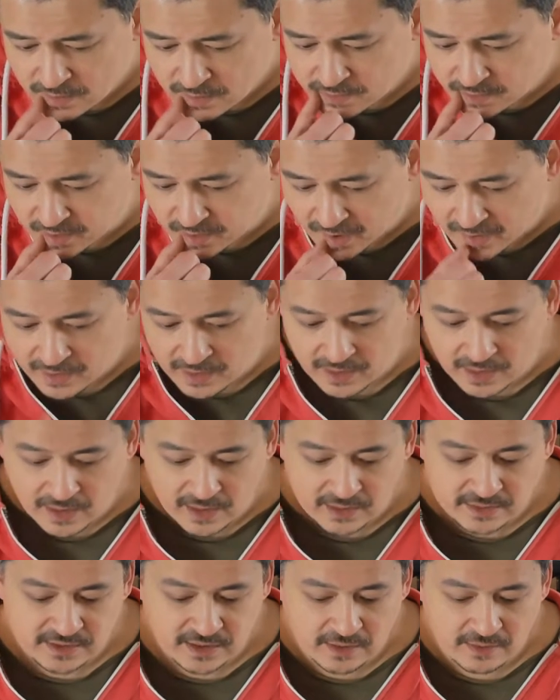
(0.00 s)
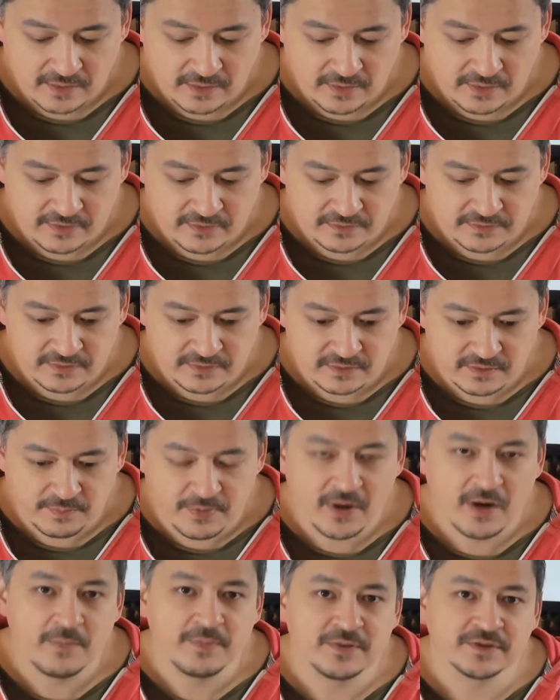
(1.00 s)
Yeah, and the
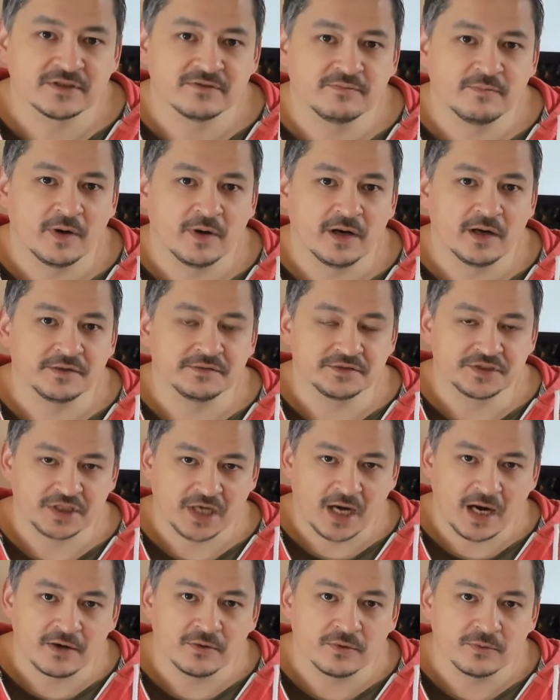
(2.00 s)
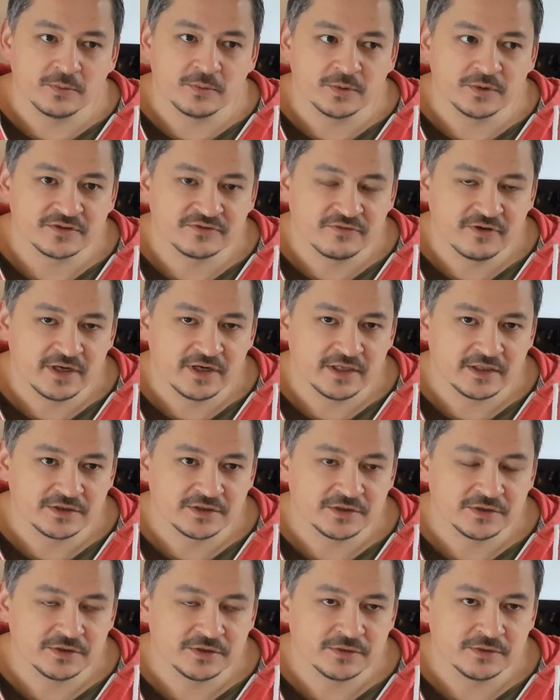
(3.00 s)
purpose of my channel was really
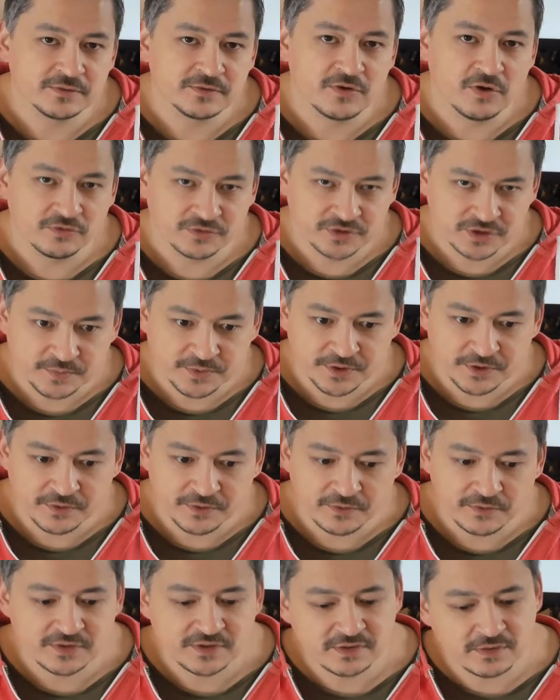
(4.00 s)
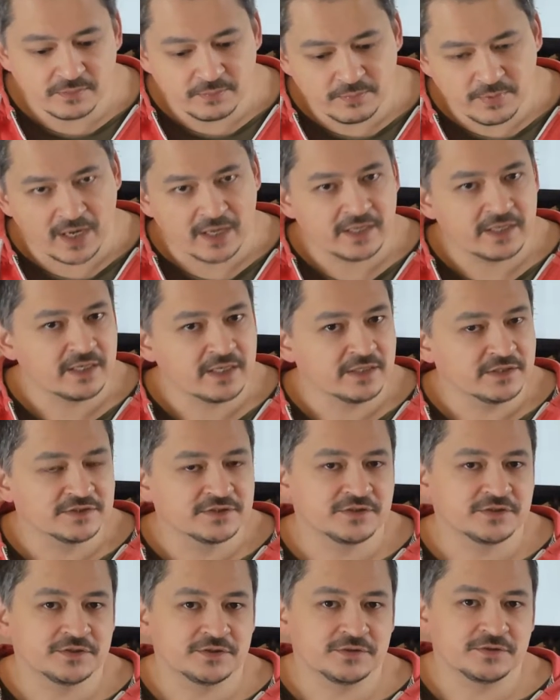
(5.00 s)
to contribute back
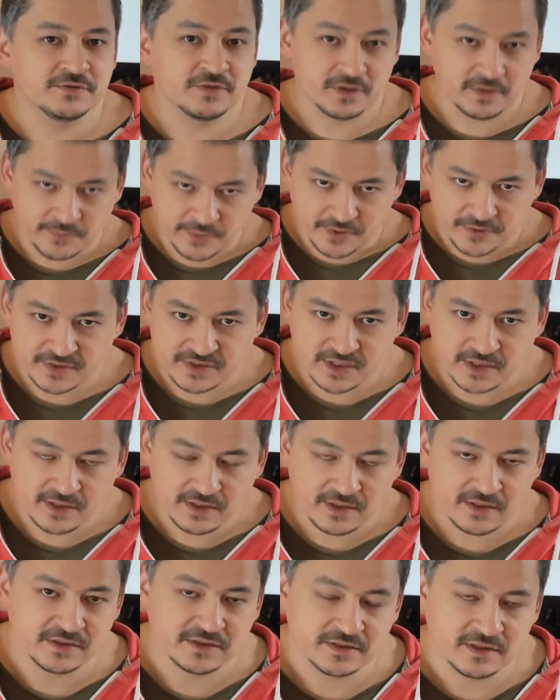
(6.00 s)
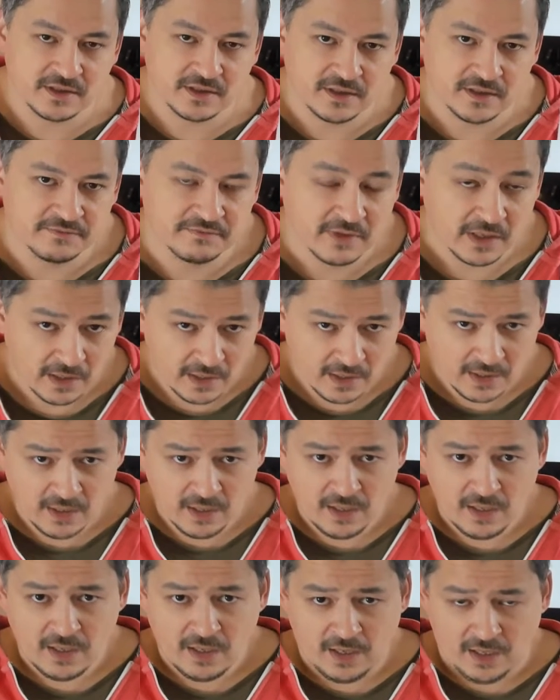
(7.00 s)
into the community because I'm
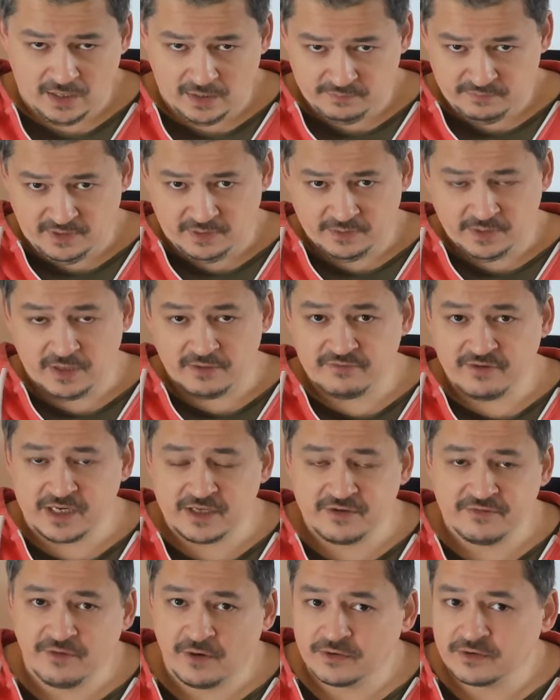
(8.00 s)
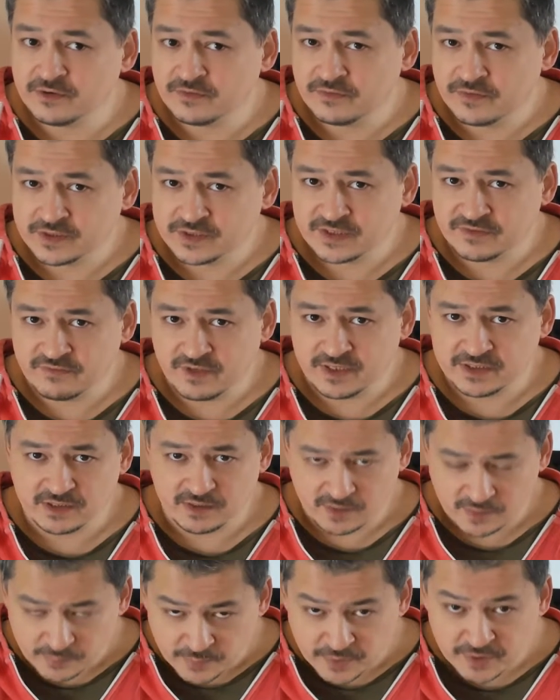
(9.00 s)
really fond of the sim
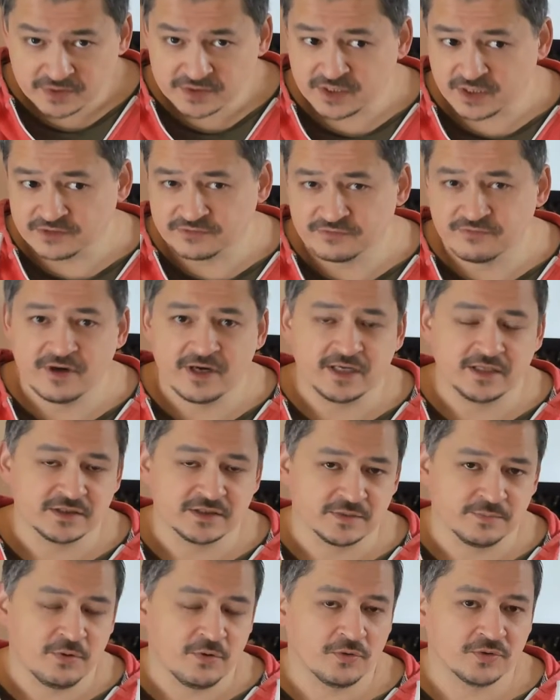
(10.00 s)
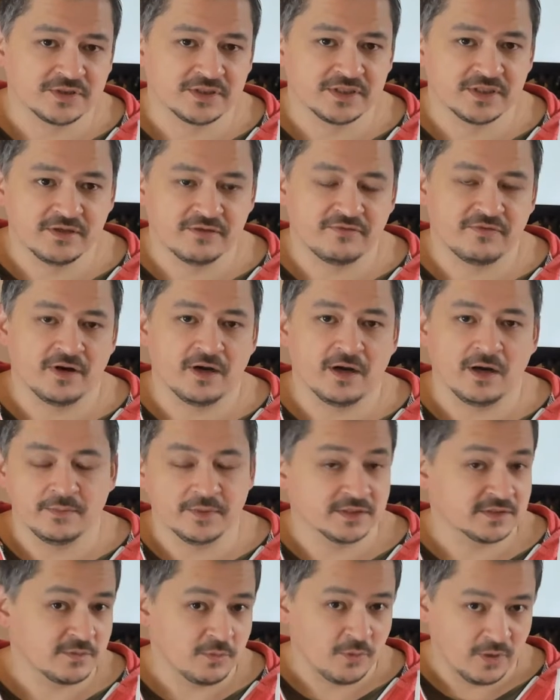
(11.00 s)
racing community. It's really supportive.
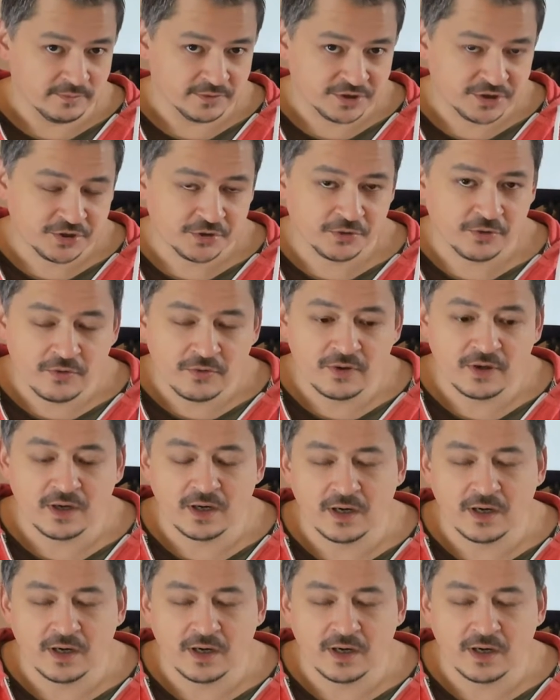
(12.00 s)
It's quite mature.